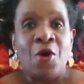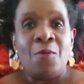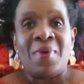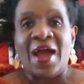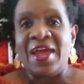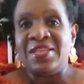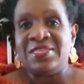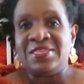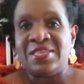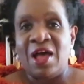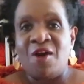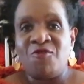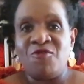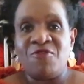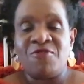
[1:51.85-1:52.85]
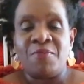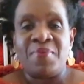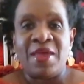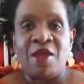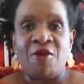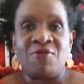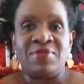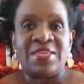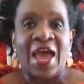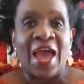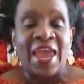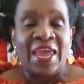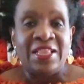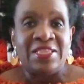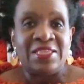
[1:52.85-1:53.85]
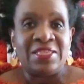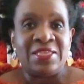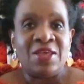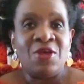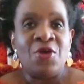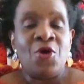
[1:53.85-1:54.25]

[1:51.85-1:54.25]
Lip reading: by itself with a pair of tights